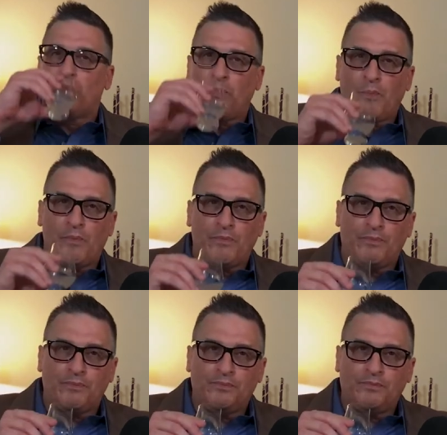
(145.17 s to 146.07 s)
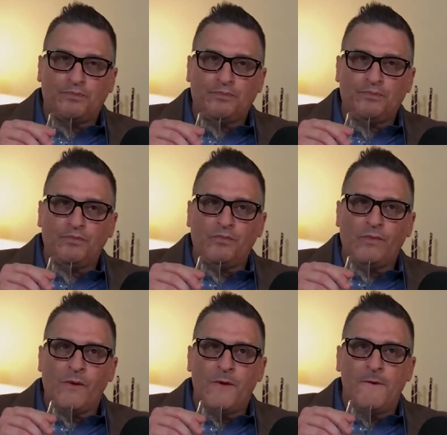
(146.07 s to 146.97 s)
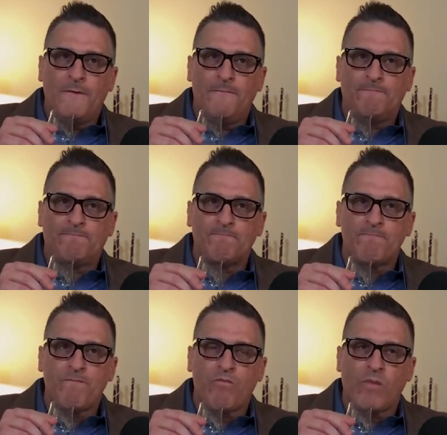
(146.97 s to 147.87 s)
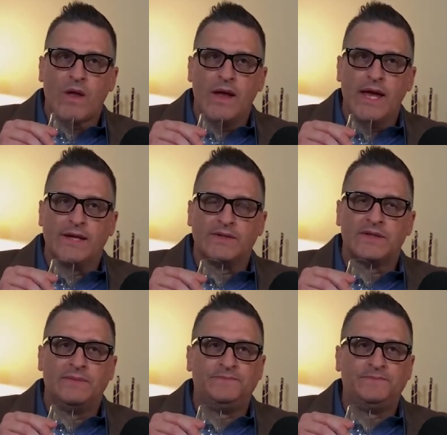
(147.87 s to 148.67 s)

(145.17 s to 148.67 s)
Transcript: Nothing is said.